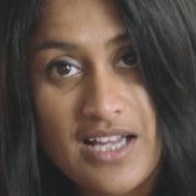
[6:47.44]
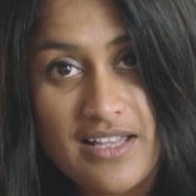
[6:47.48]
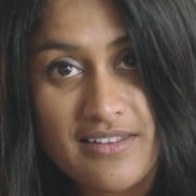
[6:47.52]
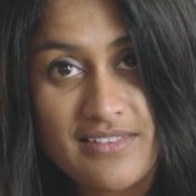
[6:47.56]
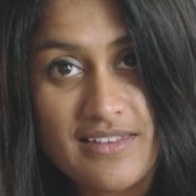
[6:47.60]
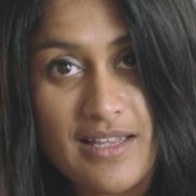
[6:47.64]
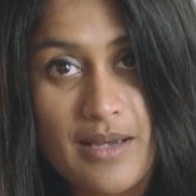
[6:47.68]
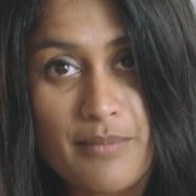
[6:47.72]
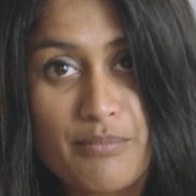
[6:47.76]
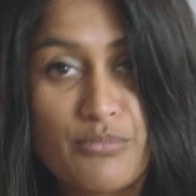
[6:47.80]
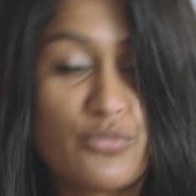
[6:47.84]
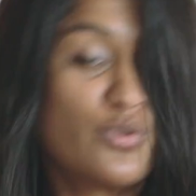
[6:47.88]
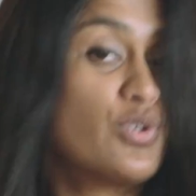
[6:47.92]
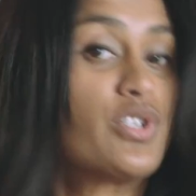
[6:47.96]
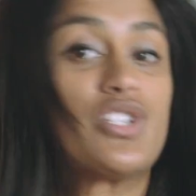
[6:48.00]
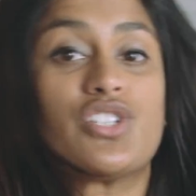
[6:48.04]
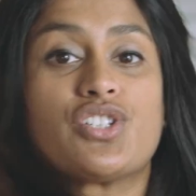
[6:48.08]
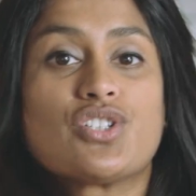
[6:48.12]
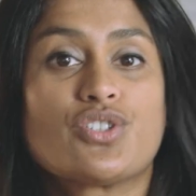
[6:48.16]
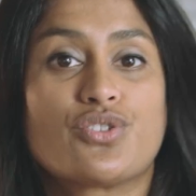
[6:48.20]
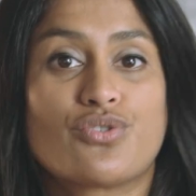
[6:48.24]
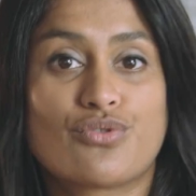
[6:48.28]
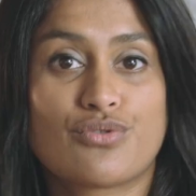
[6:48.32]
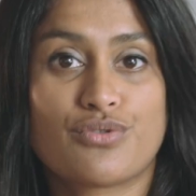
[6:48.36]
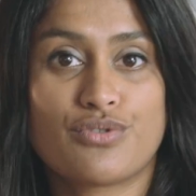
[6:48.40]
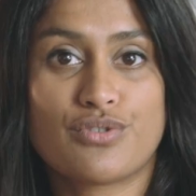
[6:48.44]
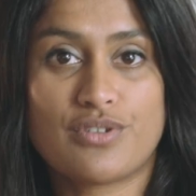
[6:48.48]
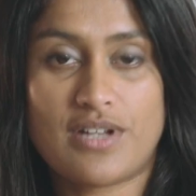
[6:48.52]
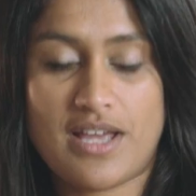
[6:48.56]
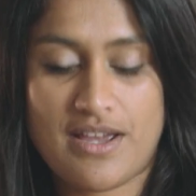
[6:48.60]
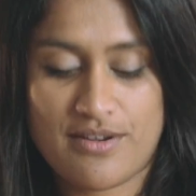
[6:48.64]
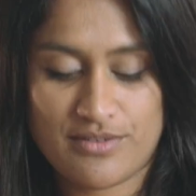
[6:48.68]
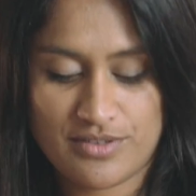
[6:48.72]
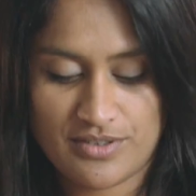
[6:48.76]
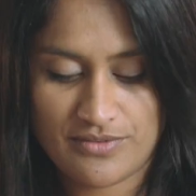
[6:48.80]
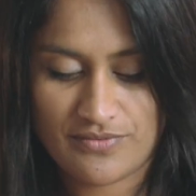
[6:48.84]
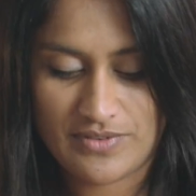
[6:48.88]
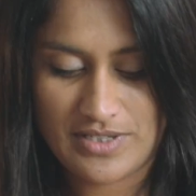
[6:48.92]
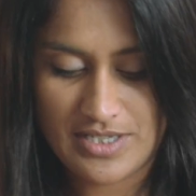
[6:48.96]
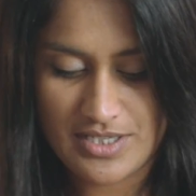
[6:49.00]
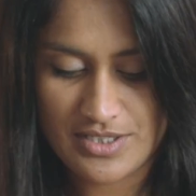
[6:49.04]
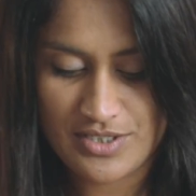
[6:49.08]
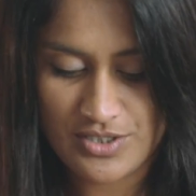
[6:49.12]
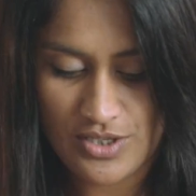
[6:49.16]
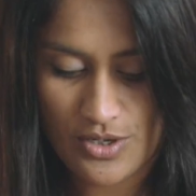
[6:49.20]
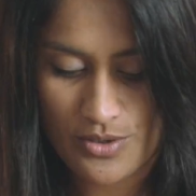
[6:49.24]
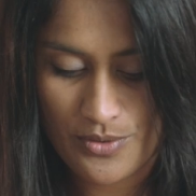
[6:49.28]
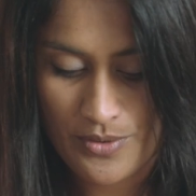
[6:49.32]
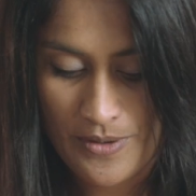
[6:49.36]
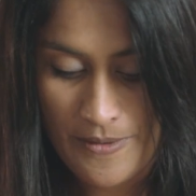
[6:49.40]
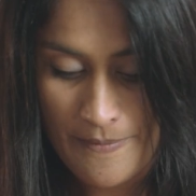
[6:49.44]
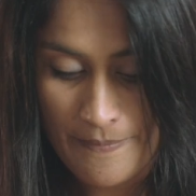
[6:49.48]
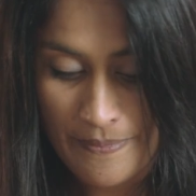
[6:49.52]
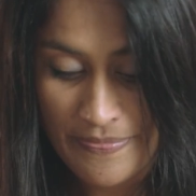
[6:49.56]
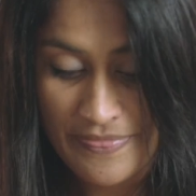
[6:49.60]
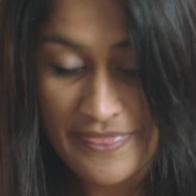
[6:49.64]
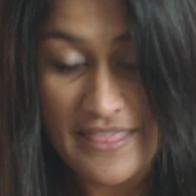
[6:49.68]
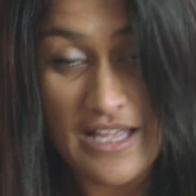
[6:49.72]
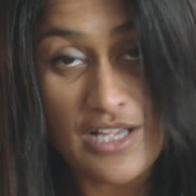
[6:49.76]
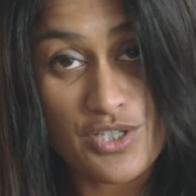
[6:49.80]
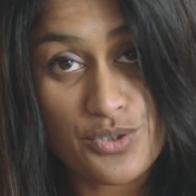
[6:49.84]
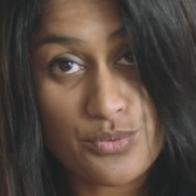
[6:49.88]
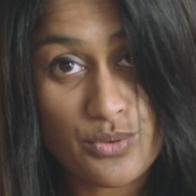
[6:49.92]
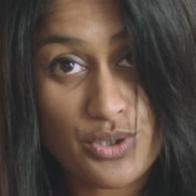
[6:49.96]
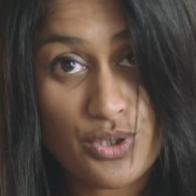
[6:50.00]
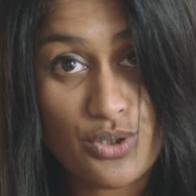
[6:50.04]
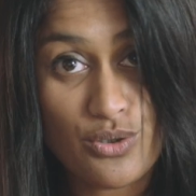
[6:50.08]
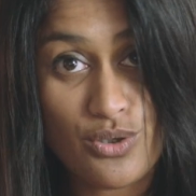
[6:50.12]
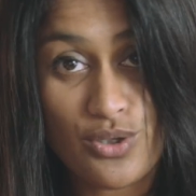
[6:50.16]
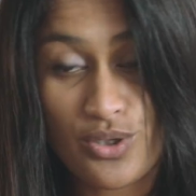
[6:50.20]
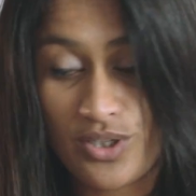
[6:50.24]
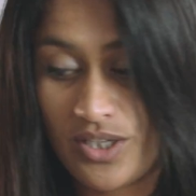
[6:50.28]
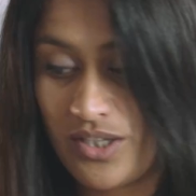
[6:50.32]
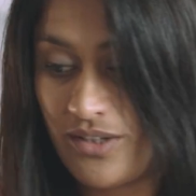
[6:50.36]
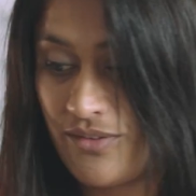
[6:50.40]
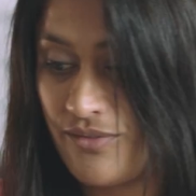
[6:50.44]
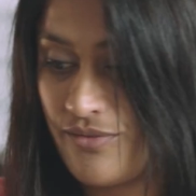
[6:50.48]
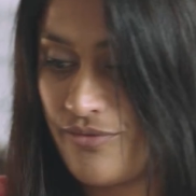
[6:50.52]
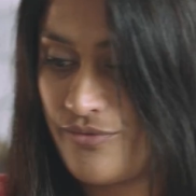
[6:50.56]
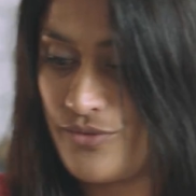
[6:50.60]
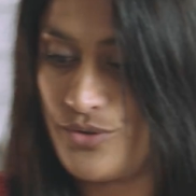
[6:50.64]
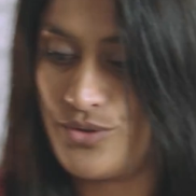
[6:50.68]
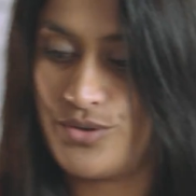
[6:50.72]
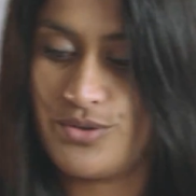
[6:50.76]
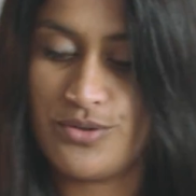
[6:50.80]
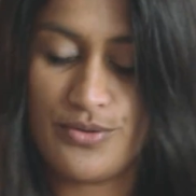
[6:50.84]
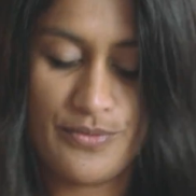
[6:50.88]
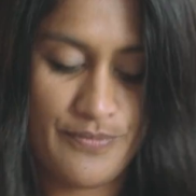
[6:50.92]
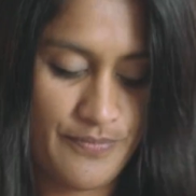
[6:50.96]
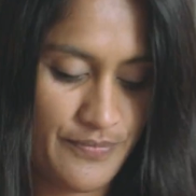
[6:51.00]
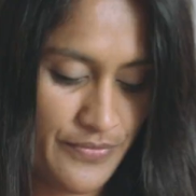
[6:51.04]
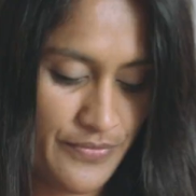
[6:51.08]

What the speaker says: had that moisture drawn out of it. So that's what you're looking for.